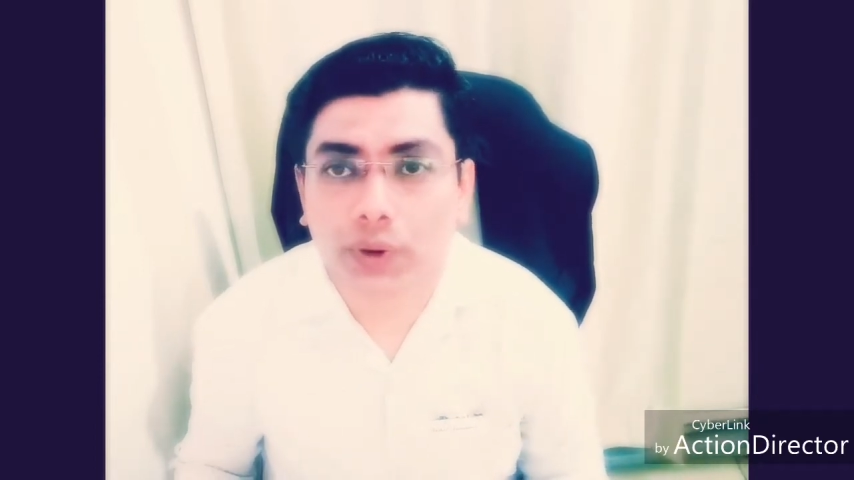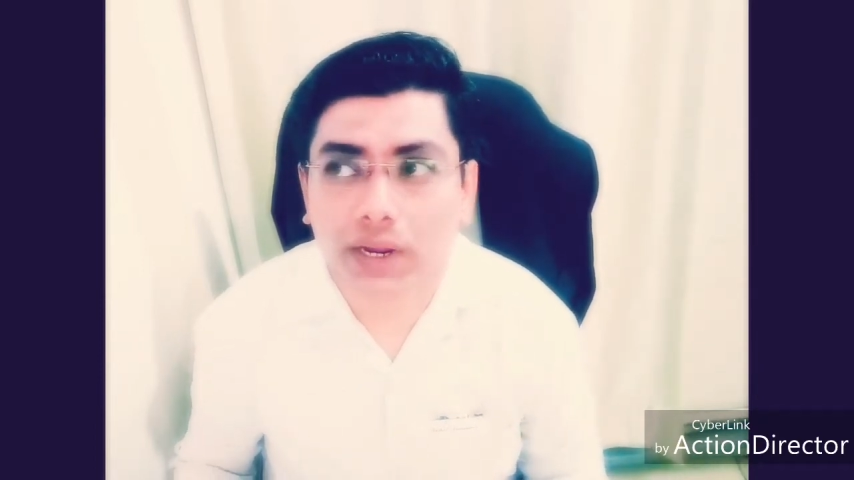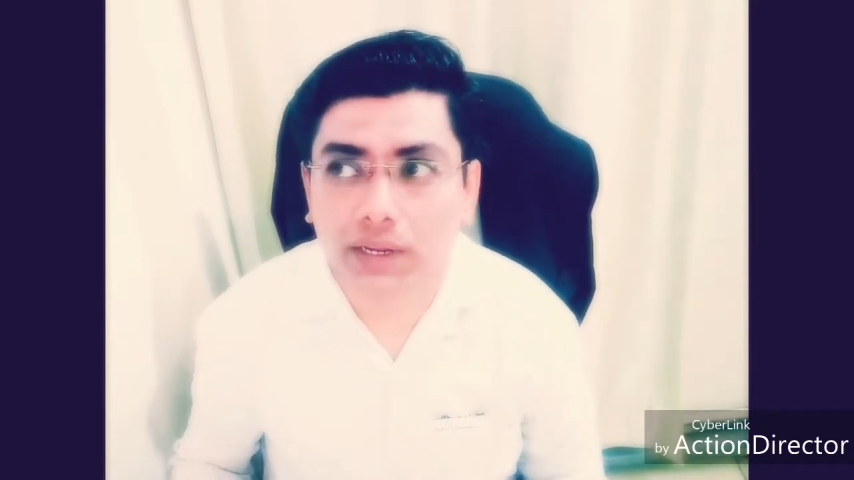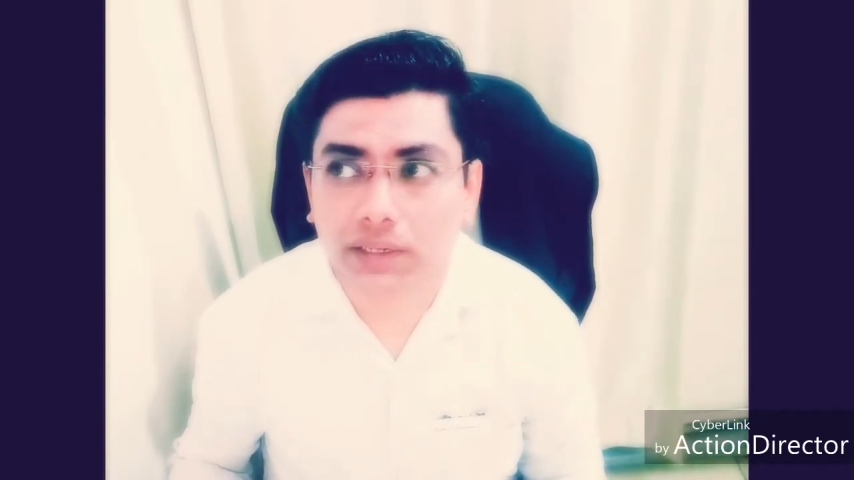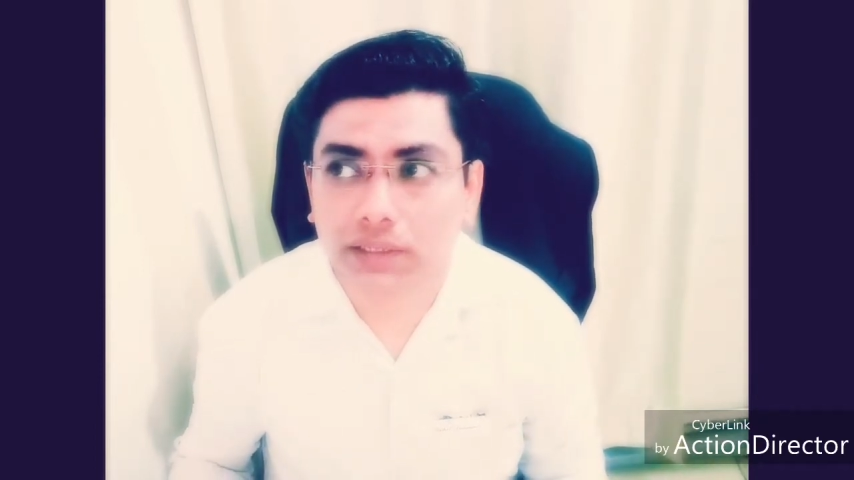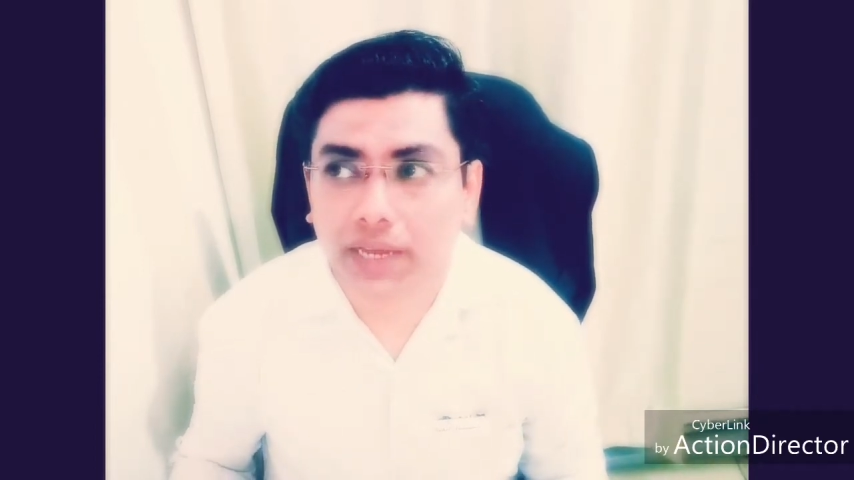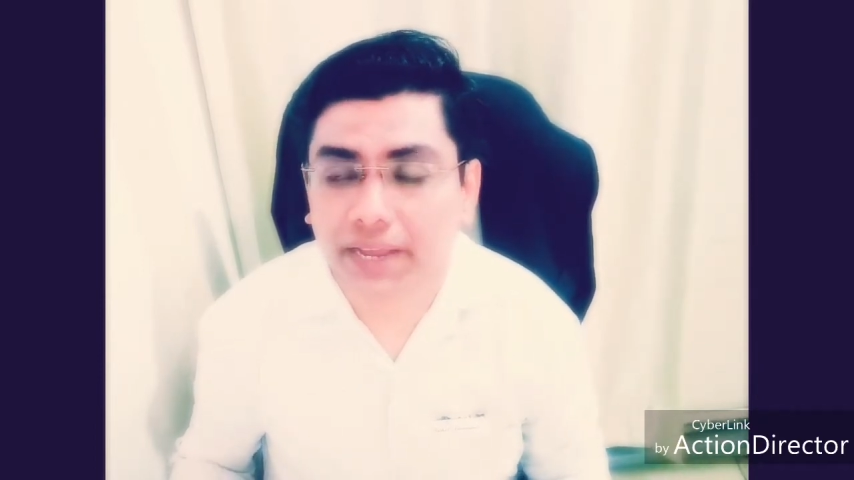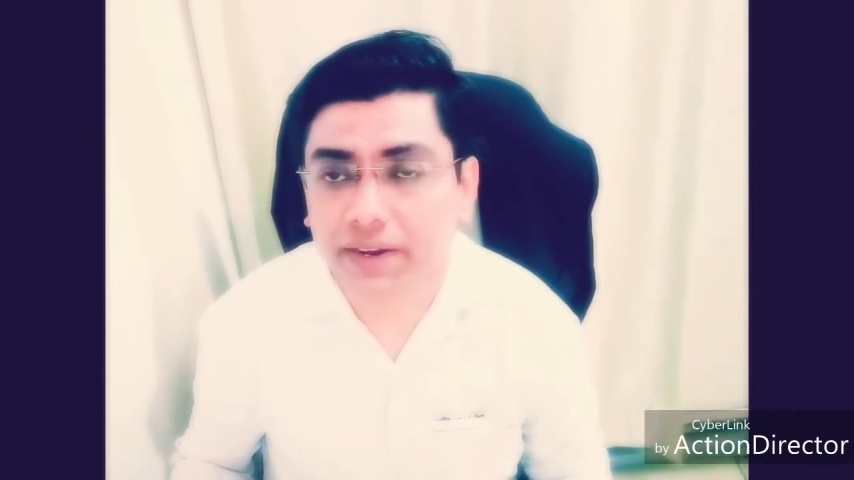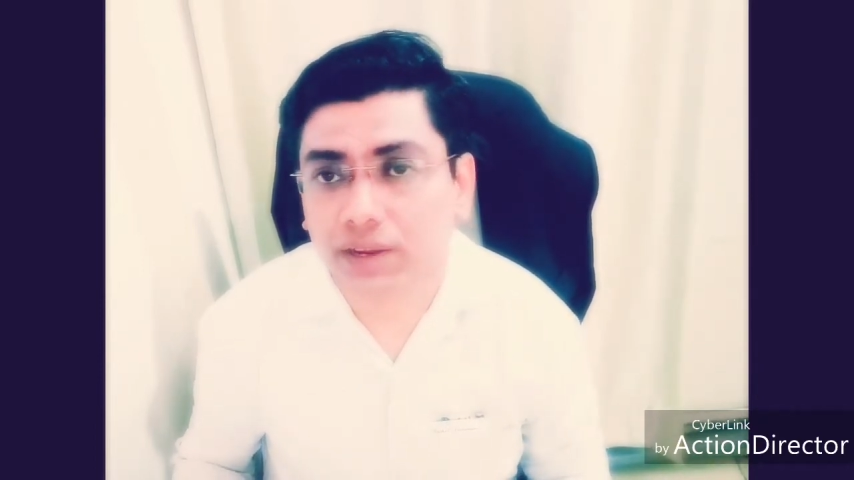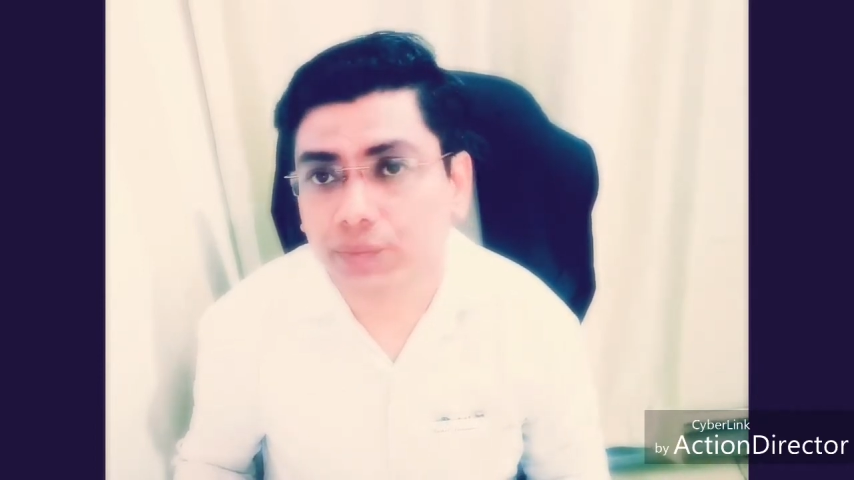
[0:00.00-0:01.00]
Well,
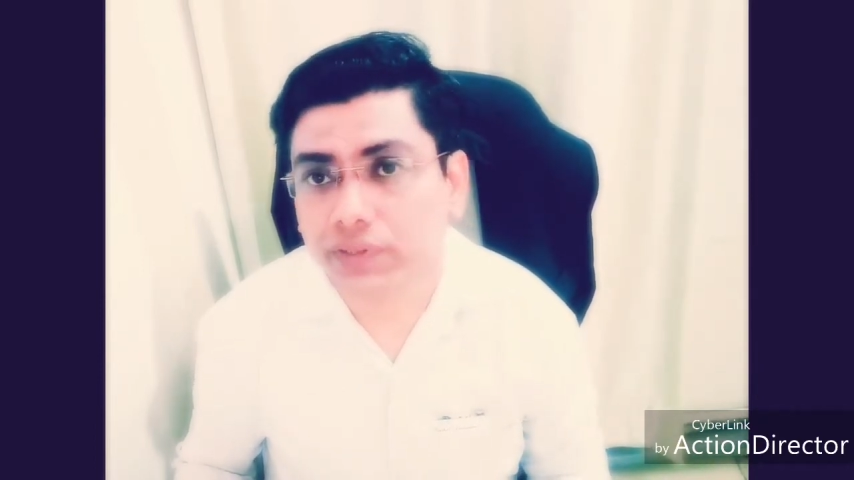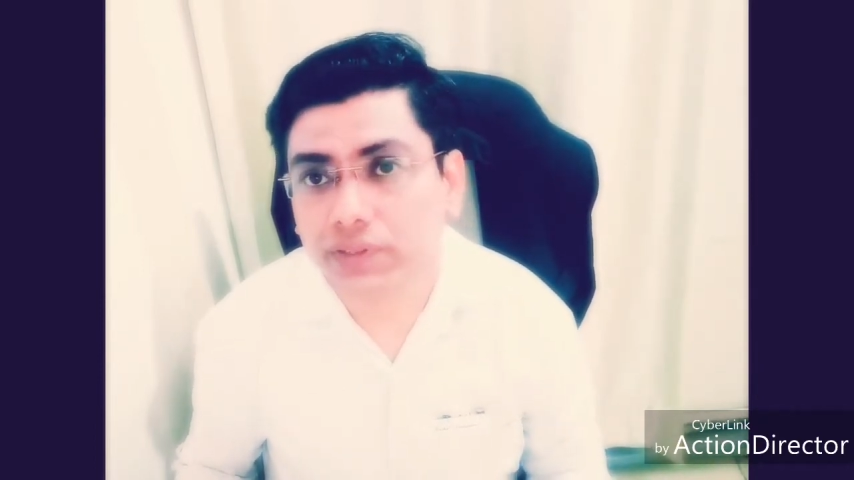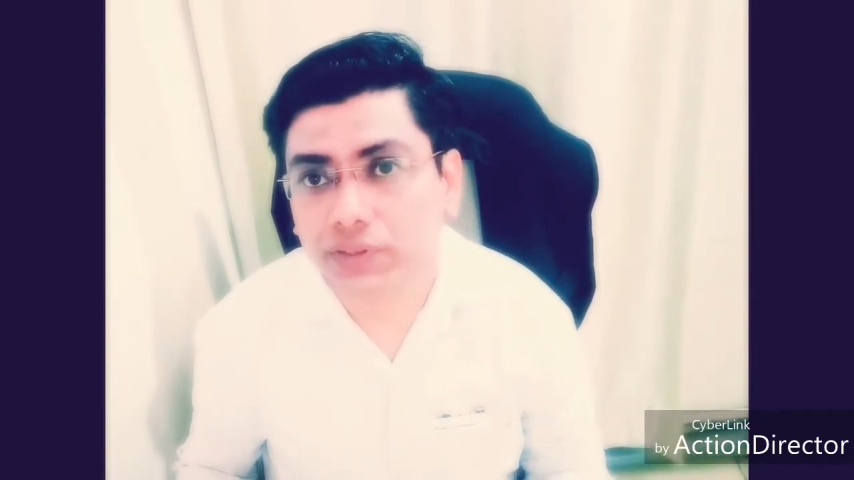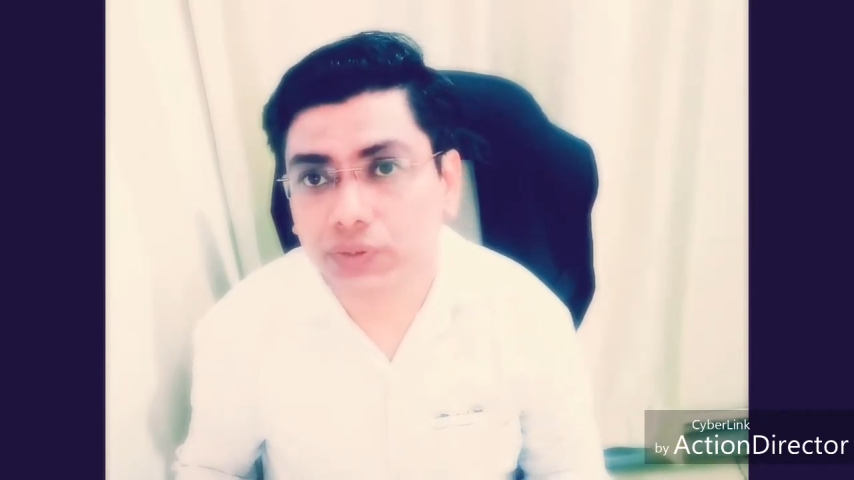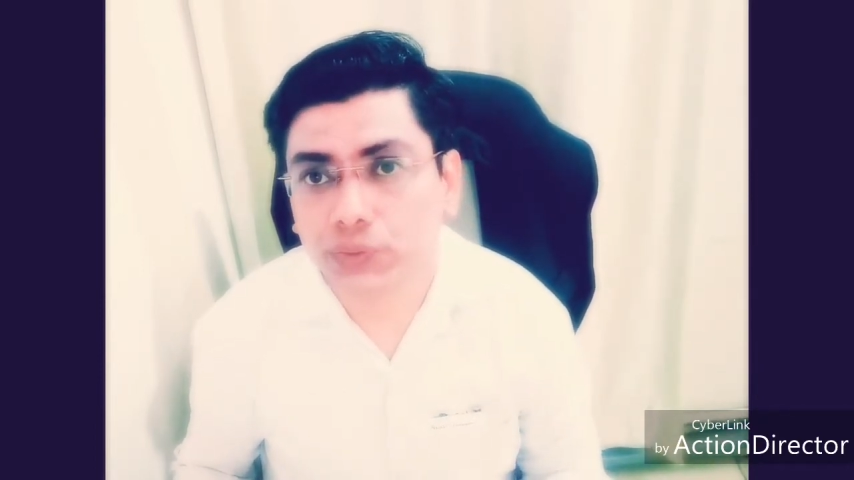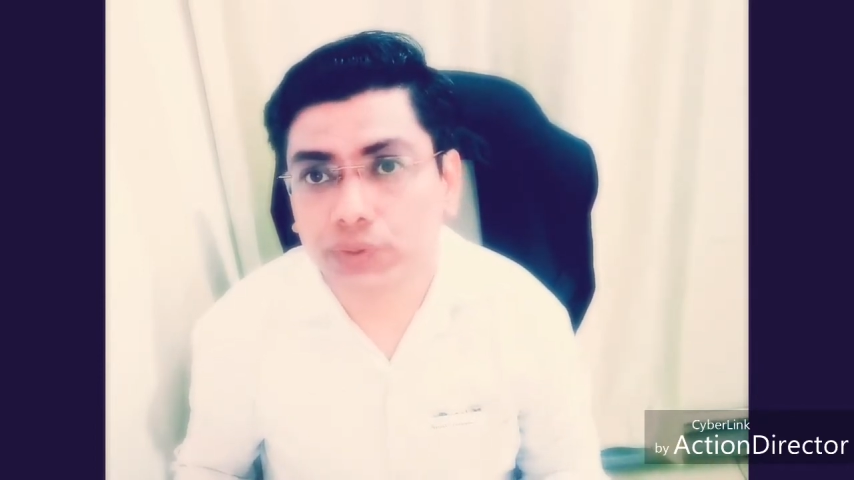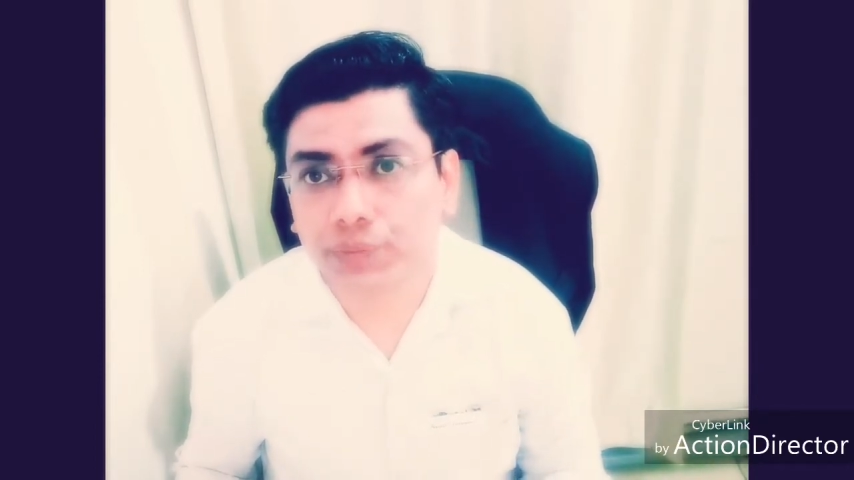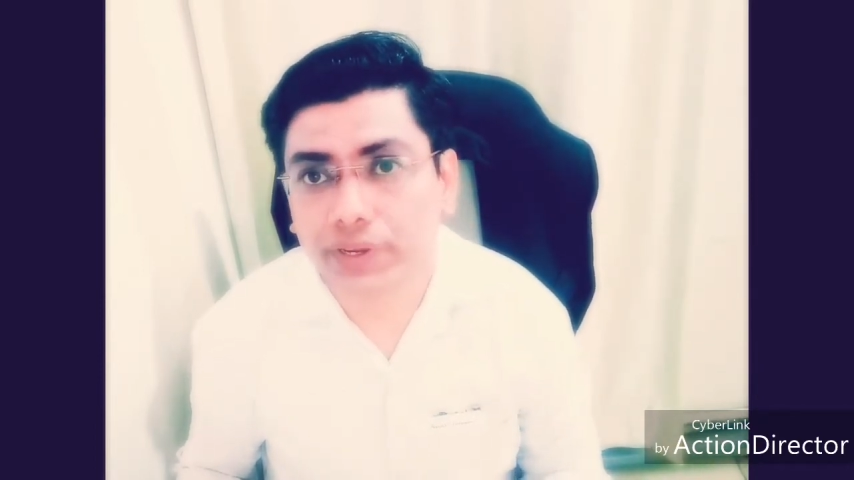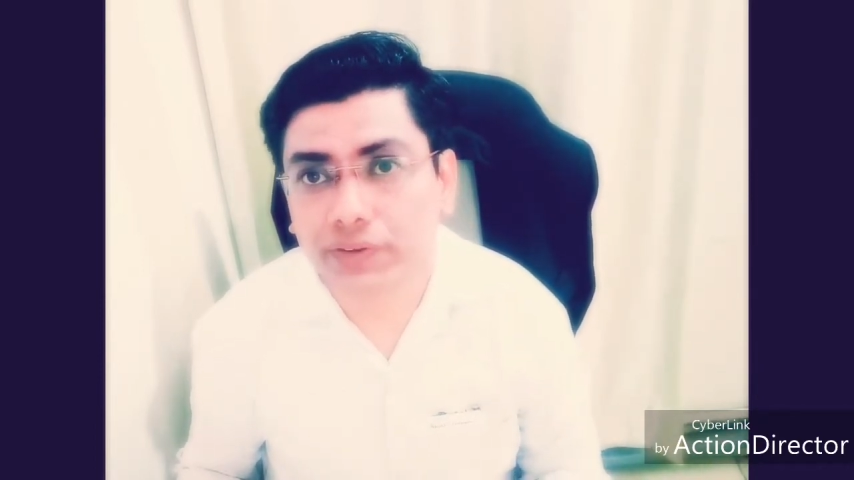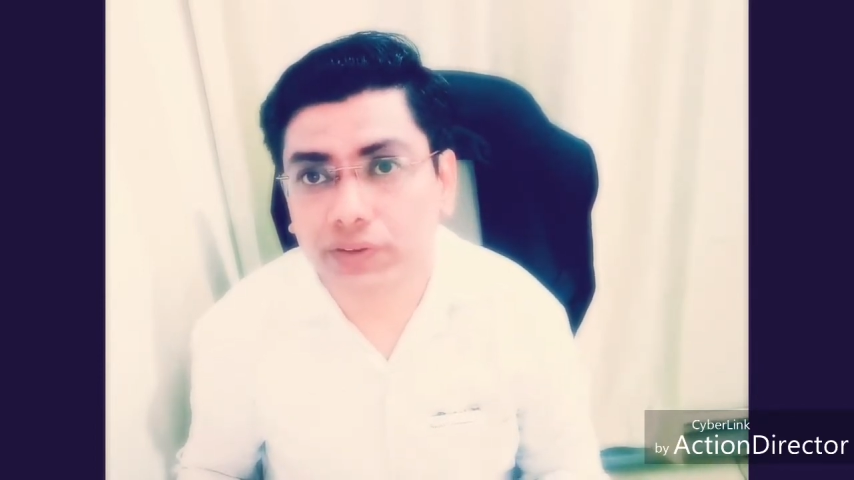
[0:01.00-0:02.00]
I recommend this to the
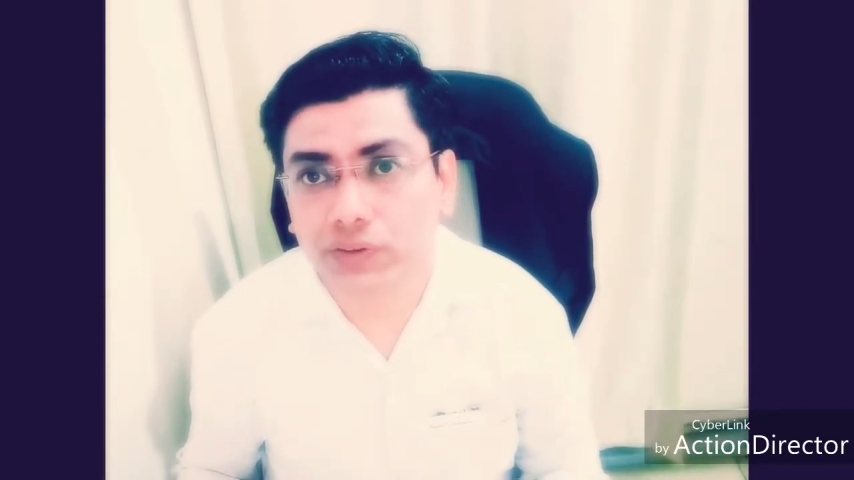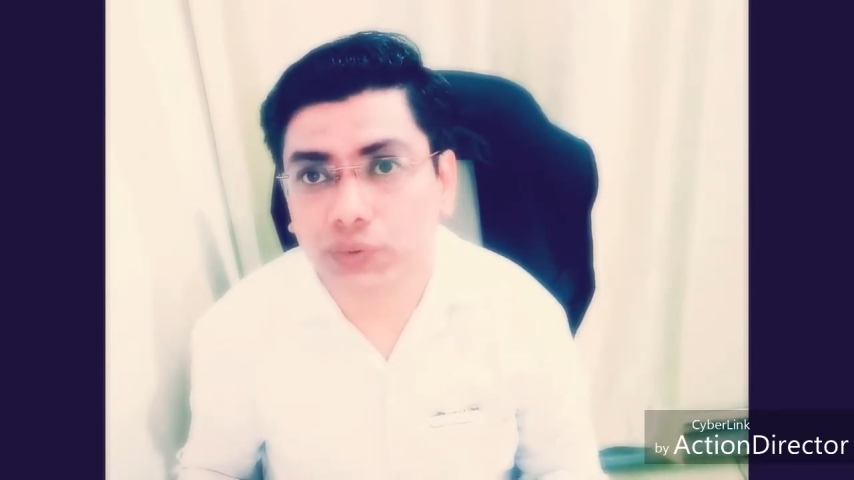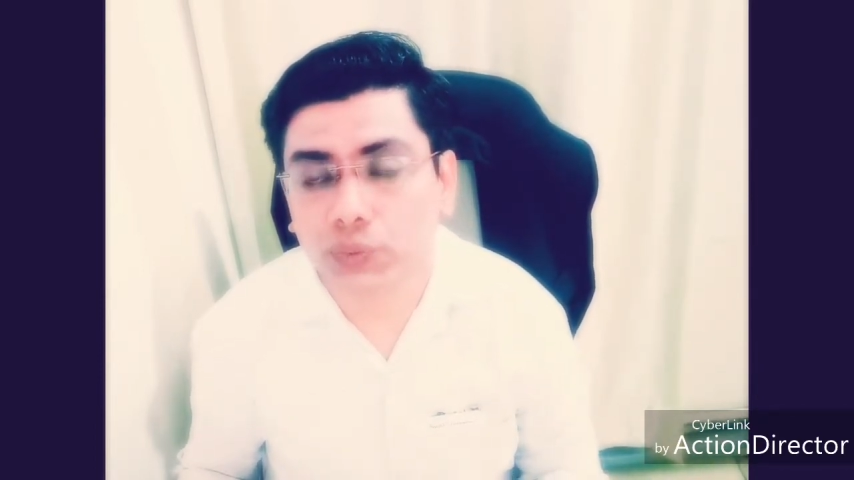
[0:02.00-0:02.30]
patients